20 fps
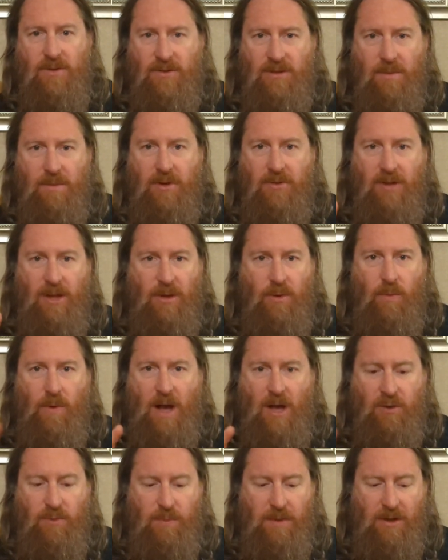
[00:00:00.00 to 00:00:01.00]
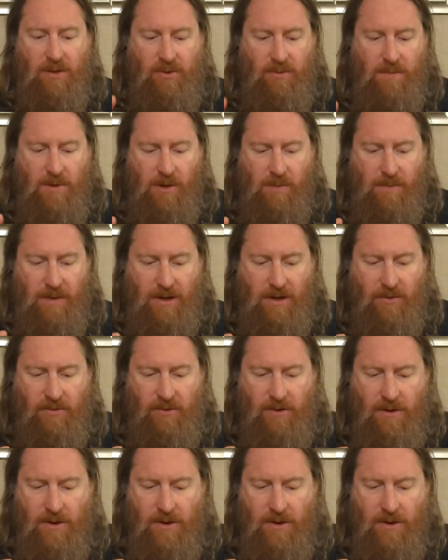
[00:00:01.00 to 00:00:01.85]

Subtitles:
and some of those other Rausch beers, smoked beers.